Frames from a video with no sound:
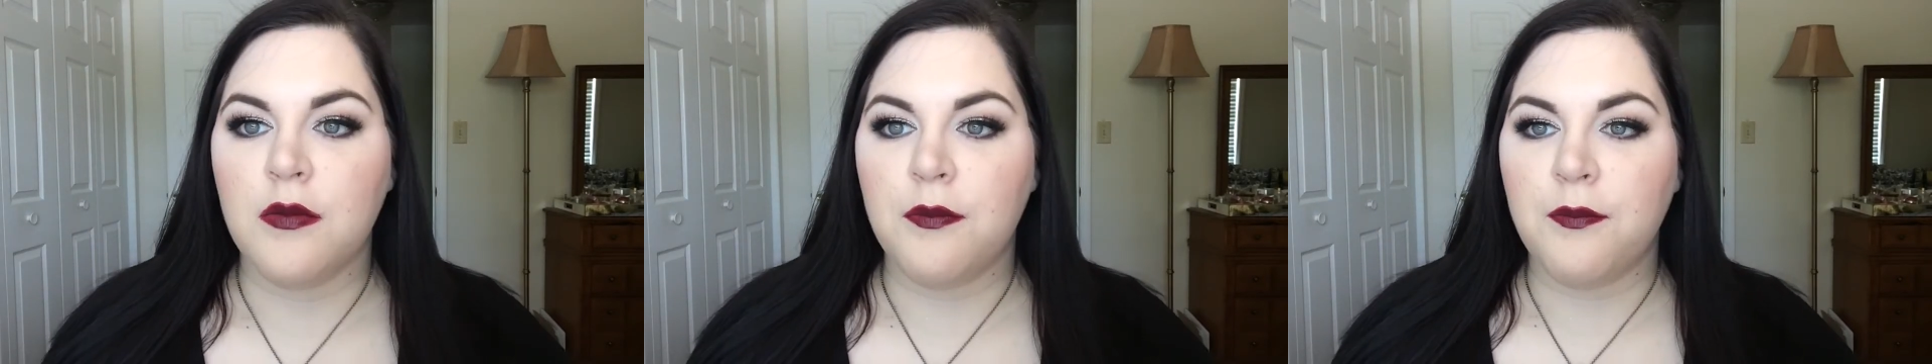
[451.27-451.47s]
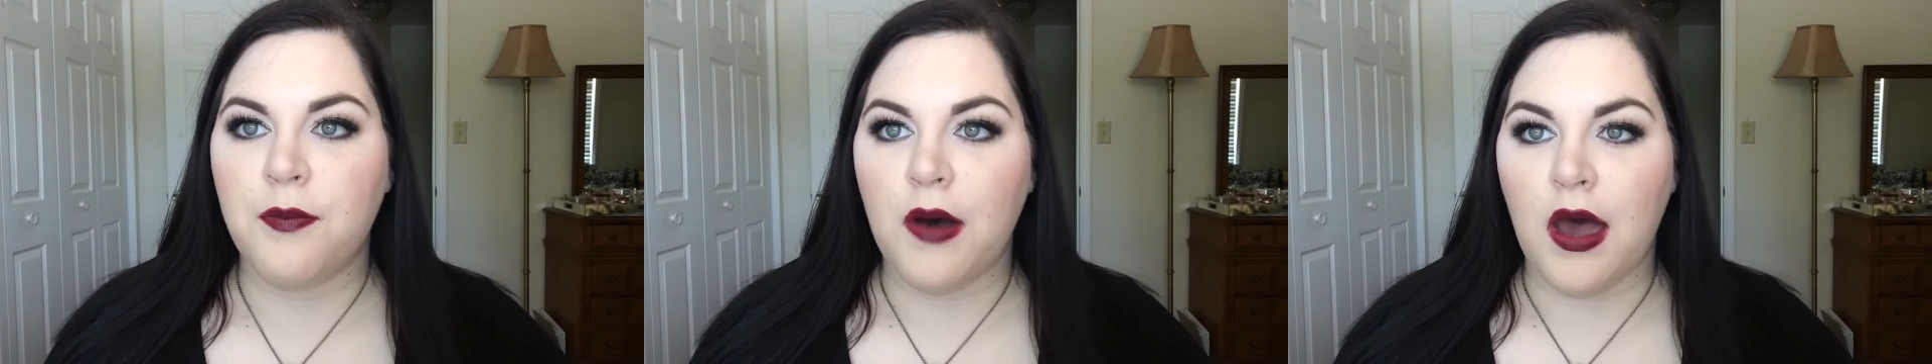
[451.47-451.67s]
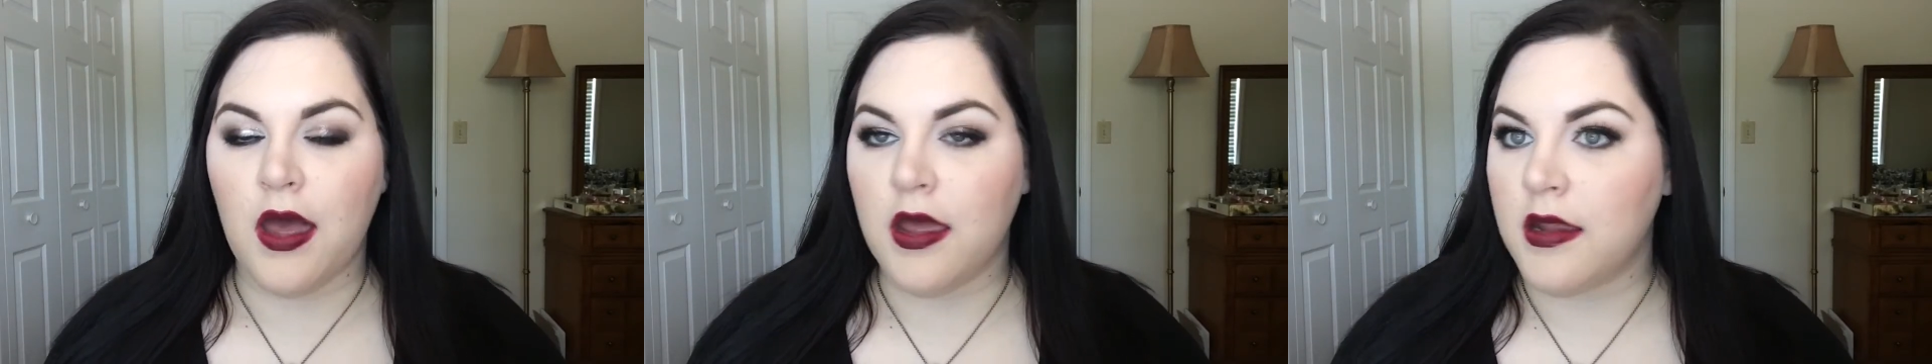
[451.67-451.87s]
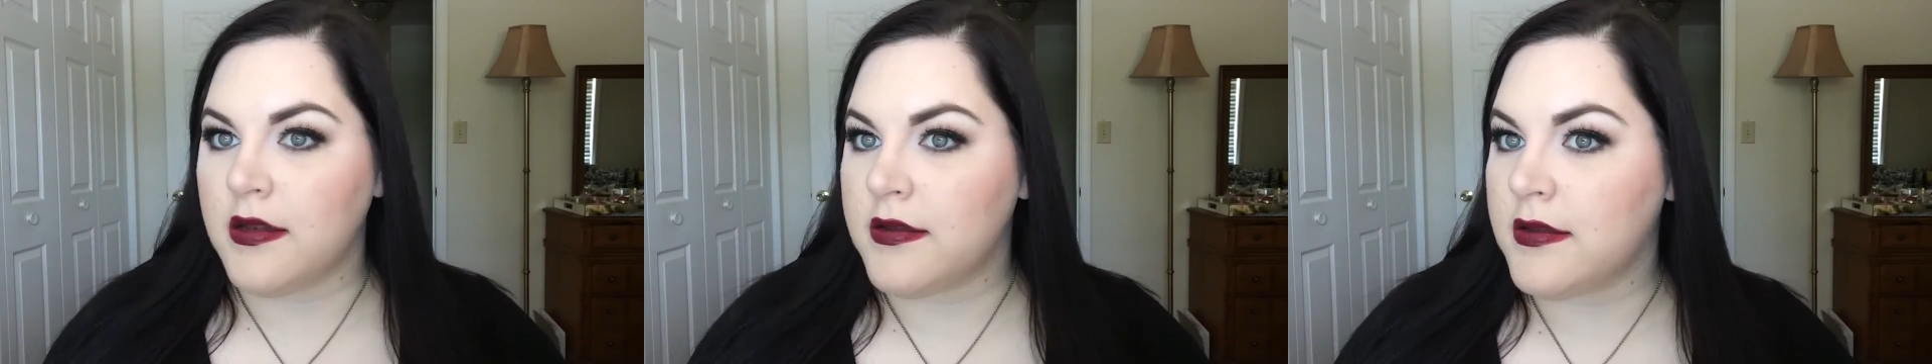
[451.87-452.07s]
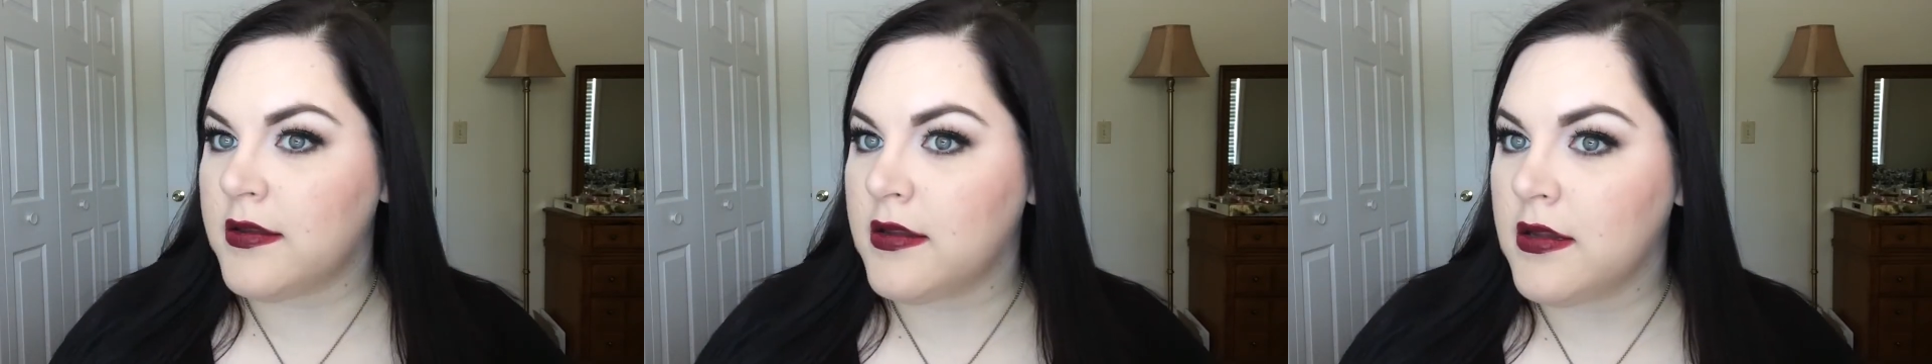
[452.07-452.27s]

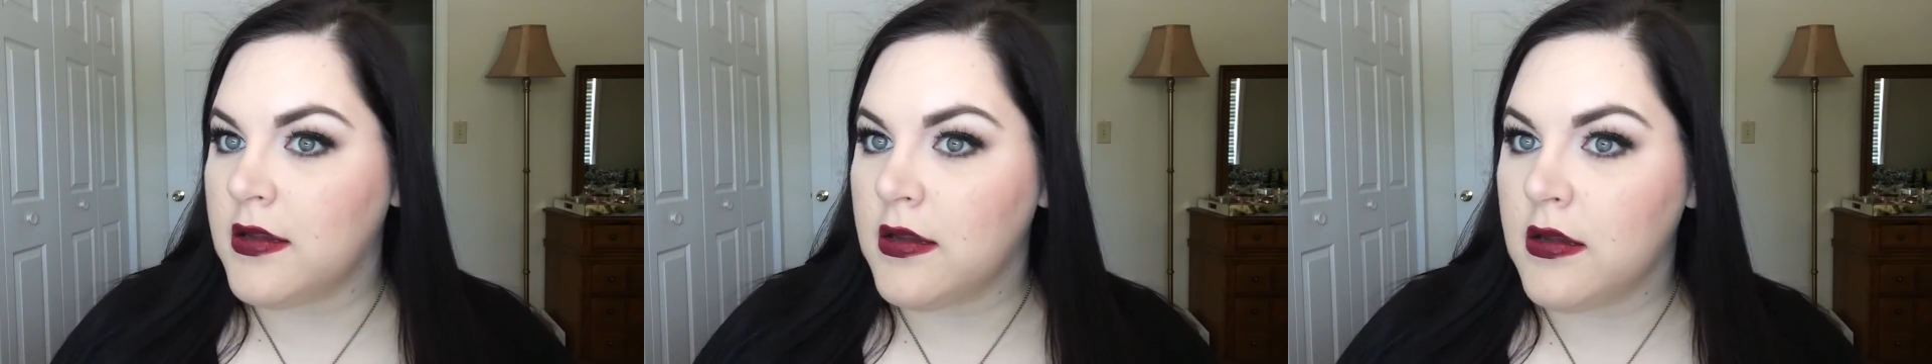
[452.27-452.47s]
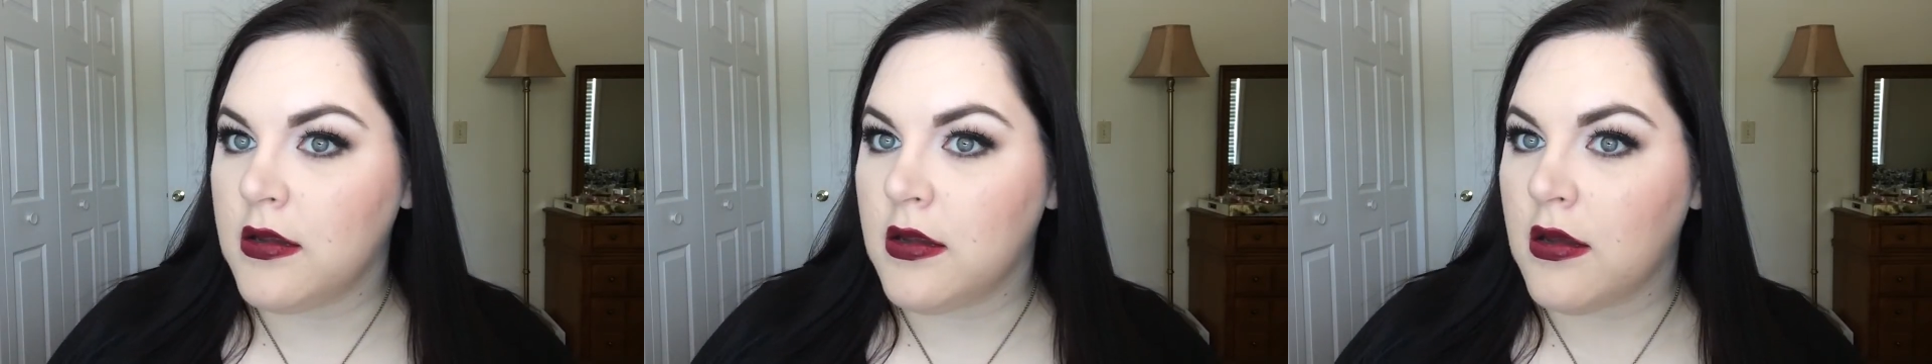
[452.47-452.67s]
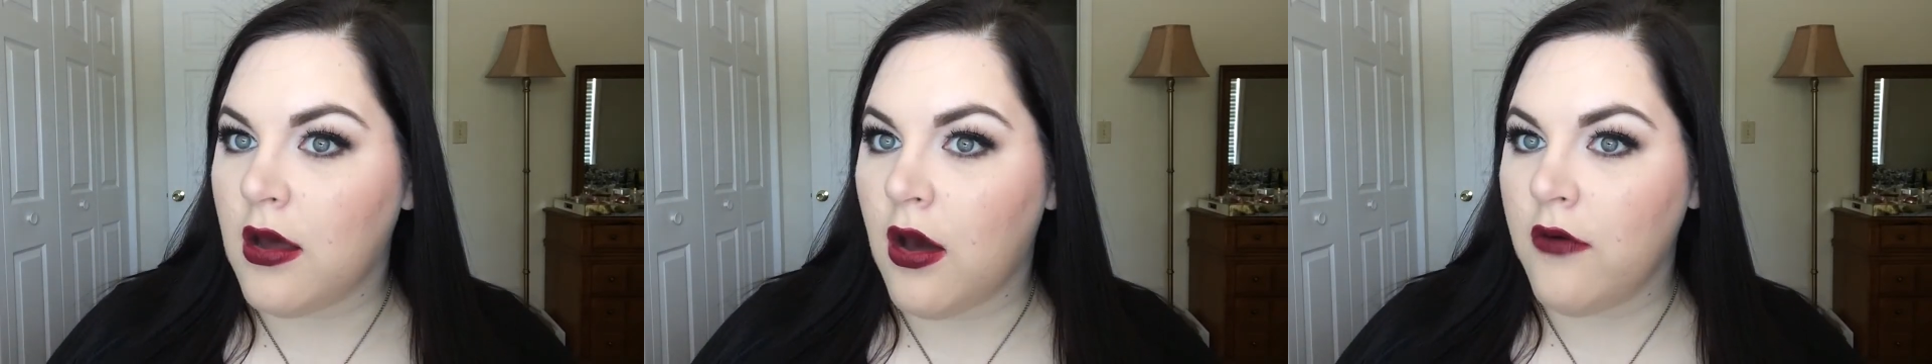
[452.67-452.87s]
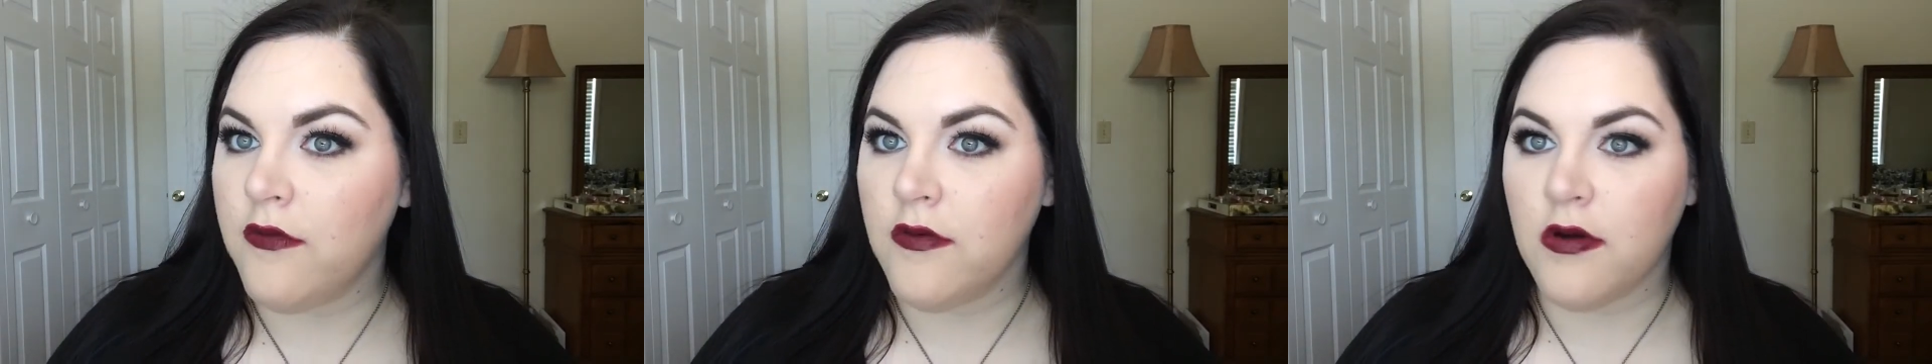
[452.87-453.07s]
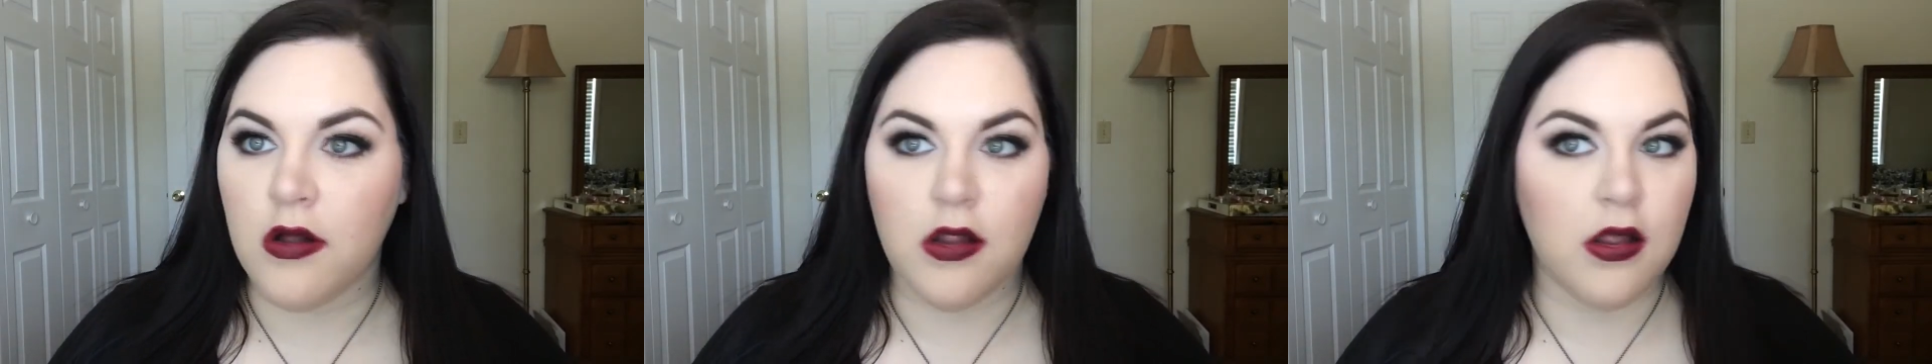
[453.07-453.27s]
but
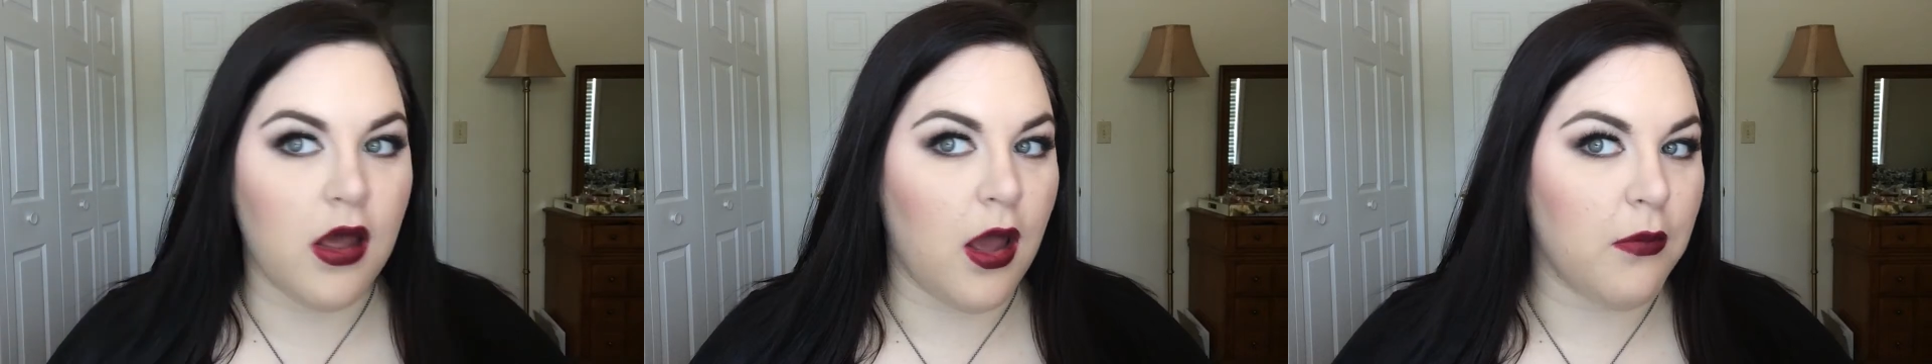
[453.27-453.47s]
overall,